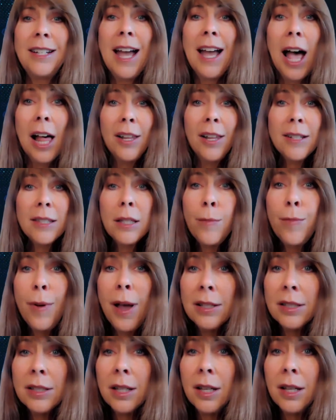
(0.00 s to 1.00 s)
Alex
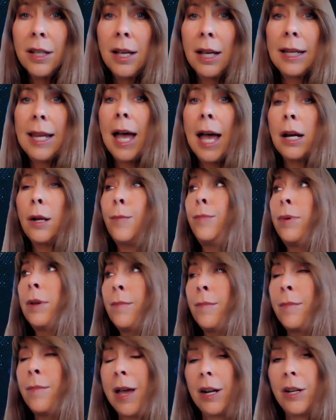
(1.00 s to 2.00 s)
Lepeska, a CAD and
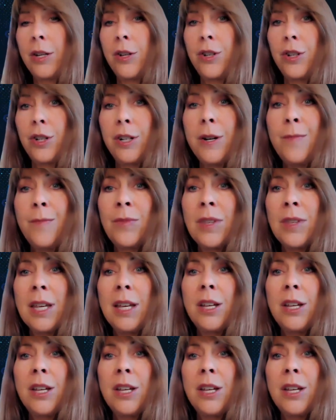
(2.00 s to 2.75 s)
BIM manager,